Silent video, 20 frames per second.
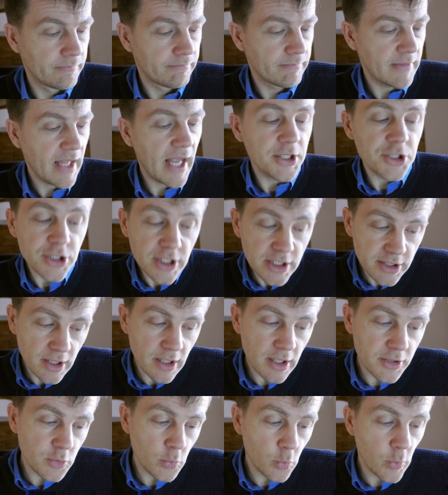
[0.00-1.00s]
As she
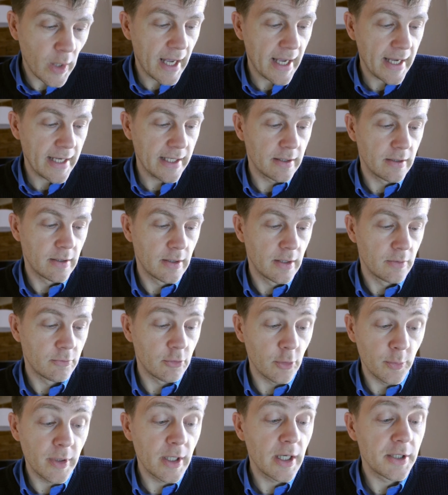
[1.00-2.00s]
turned away,
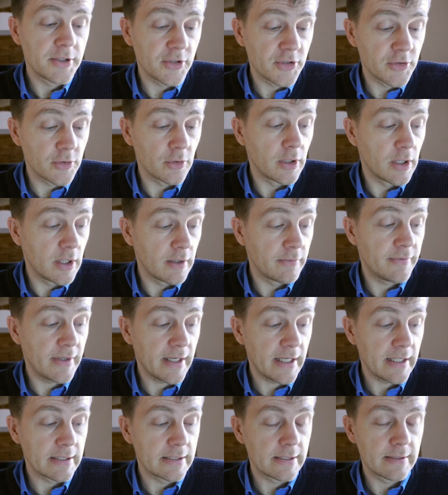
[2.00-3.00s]
Roberta saw her
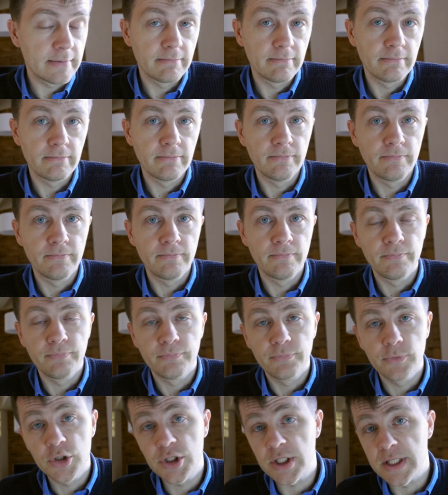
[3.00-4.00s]
face.
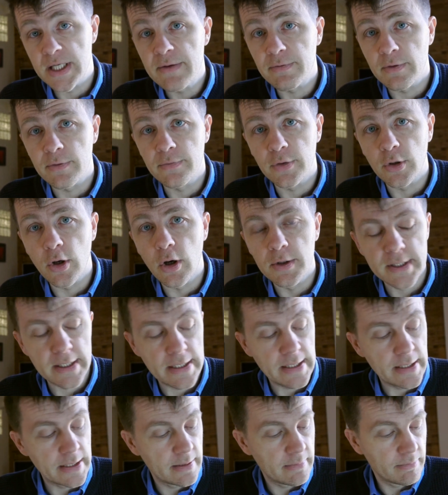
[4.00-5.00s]
She never forgot
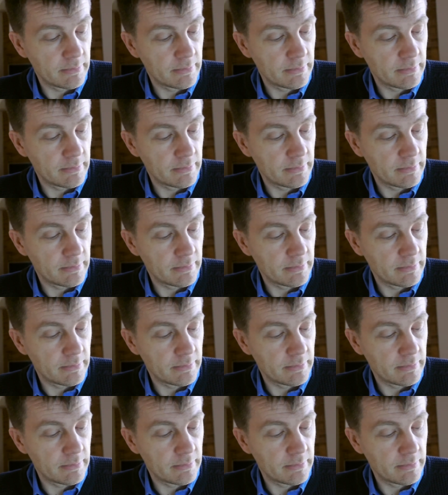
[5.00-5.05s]
it.